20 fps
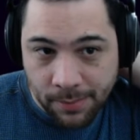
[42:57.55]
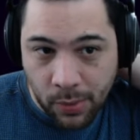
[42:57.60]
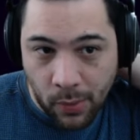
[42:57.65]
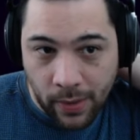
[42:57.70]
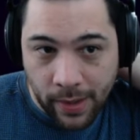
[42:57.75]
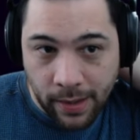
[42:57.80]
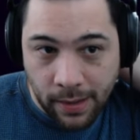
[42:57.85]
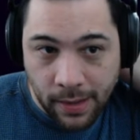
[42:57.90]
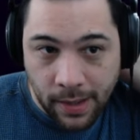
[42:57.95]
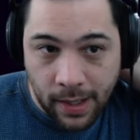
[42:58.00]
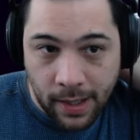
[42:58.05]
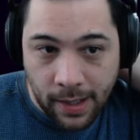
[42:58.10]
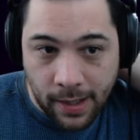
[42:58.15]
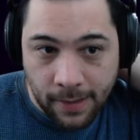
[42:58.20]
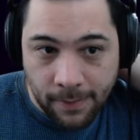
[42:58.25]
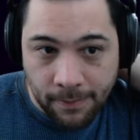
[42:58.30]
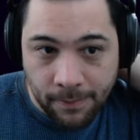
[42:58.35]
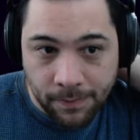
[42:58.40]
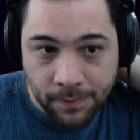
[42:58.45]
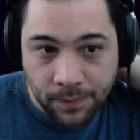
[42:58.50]
point
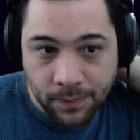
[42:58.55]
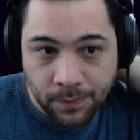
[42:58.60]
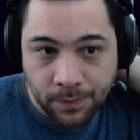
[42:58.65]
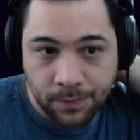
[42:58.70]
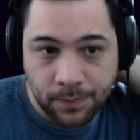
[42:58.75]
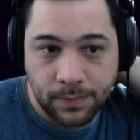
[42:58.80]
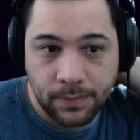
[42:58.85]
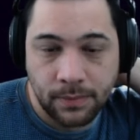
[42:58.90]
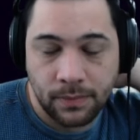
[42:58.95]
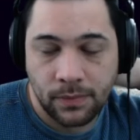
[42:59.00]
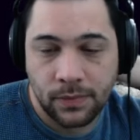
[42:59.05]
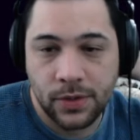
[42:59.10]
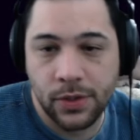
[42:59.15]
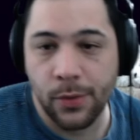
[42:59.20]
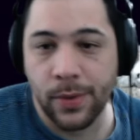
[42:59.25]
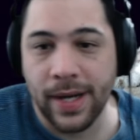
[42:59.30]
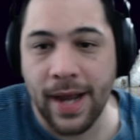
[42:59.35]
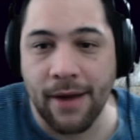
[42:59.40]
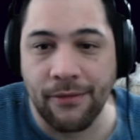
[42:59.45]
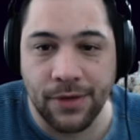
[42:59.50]

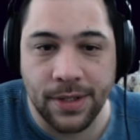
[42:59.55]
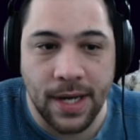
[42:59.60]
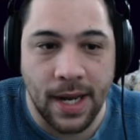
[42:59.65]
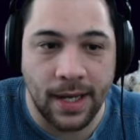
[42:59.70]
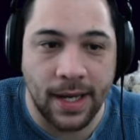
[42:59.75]
do an everyday